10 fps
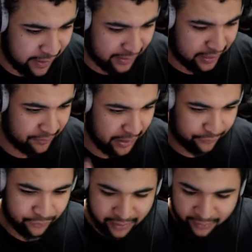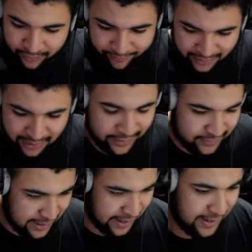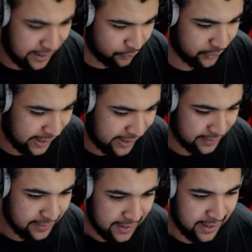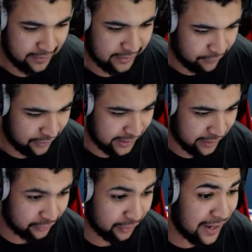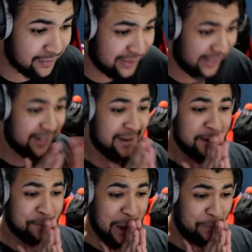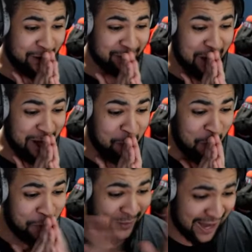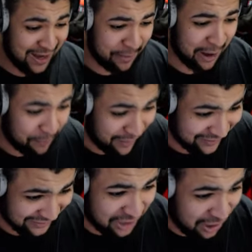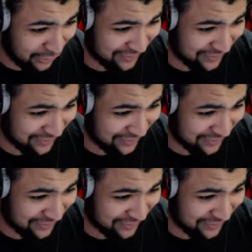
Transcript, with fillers: a thumbnail for one of my clients, and then we'll get into everything else. So that's the battle pass card. I will be getting the battle pass. This card looks